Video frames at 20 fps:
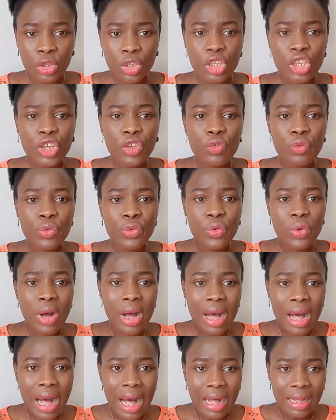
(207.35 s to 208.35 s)
If you
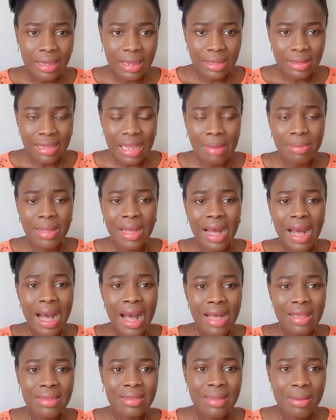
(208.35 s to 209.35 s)
are the type that
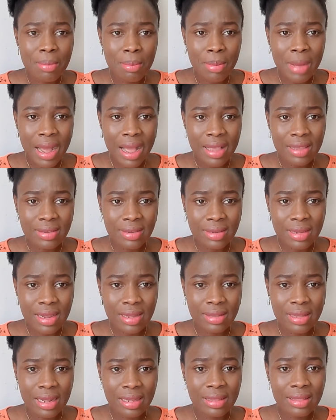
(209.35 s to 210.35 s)
has the mindset
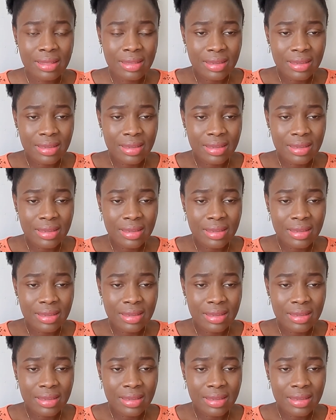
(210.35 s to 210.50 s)
that